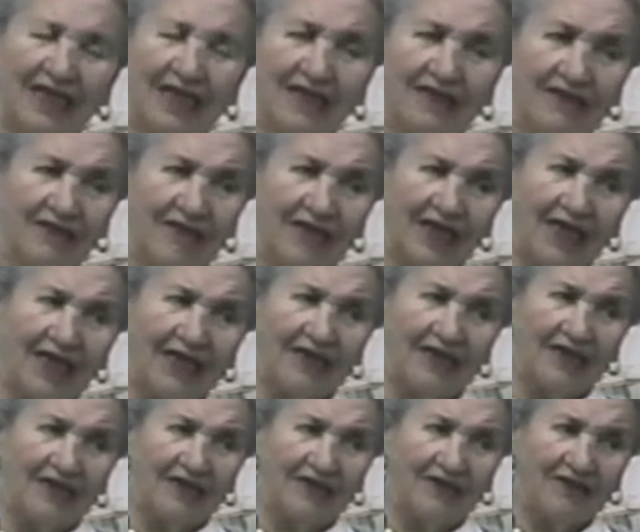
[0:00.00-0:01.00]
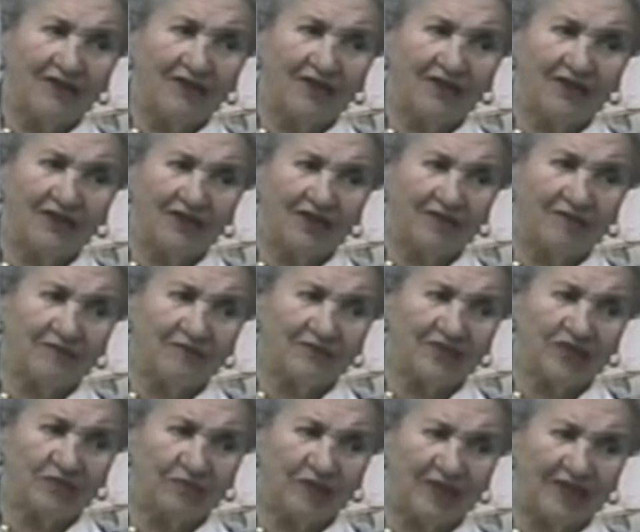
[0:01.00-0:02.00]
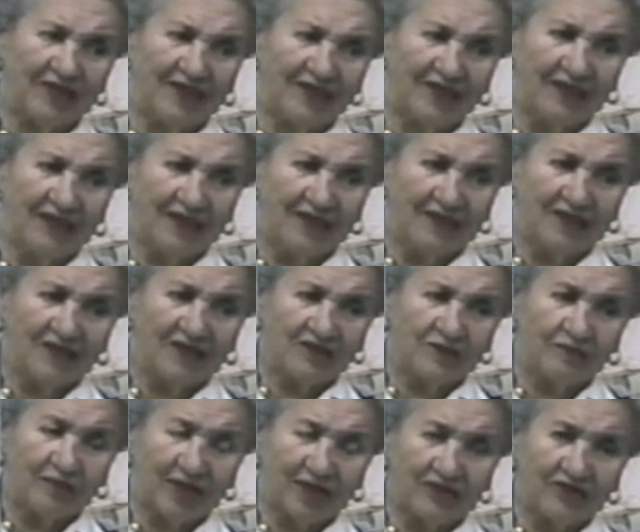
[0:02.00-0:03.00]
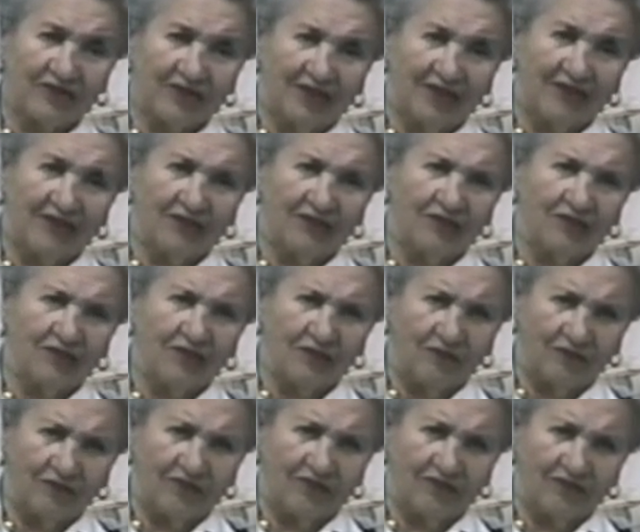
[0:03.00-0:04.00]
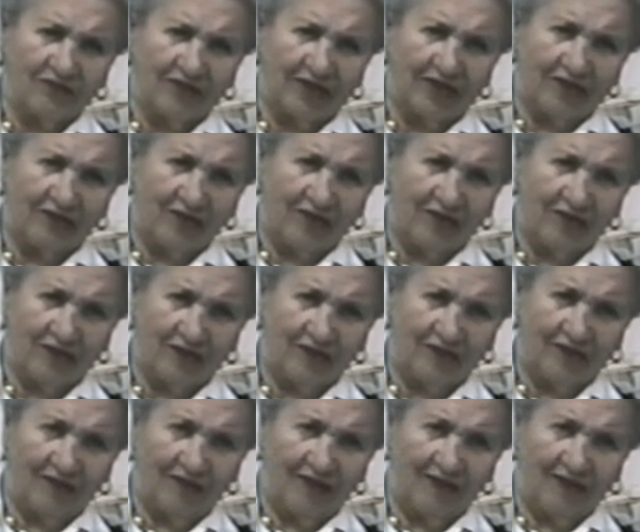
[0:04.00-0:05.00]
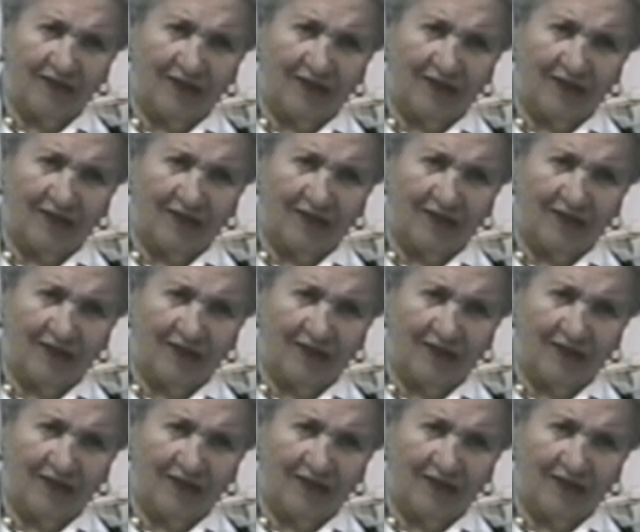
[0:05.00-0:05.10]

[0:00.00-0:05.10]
and I hear, heard them speaking especially Honegger was a great talker.